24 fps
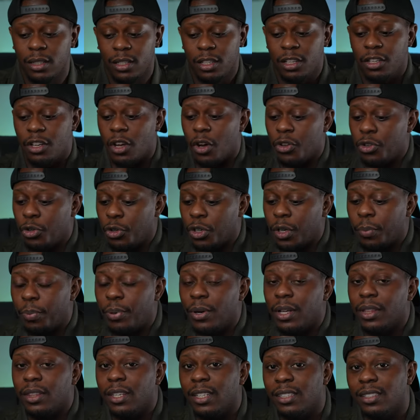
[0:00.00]
you know, you could
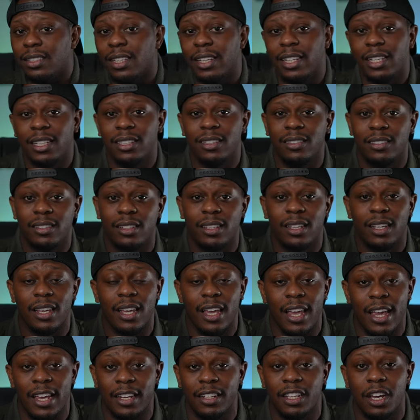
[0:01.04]
put this lens
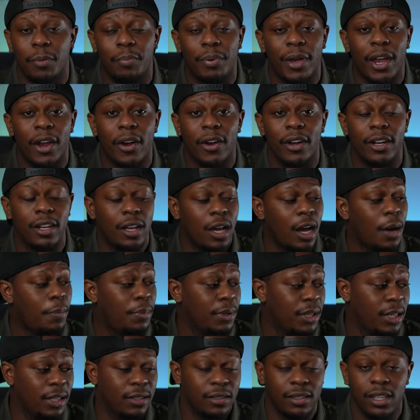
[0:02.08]
and compare it up
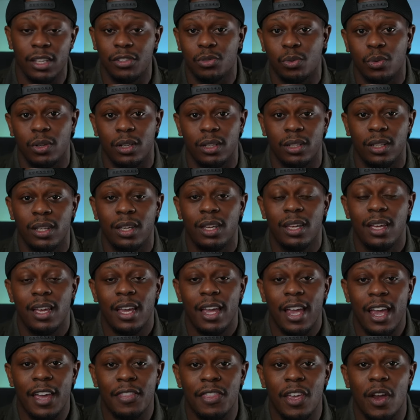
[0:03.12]
against this one
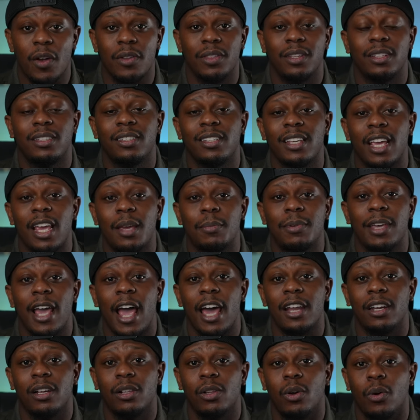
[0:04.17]
and they're in the same
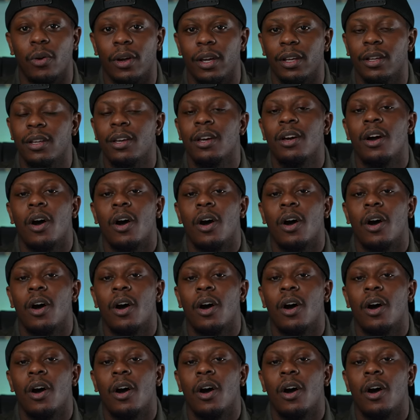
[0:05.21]
category.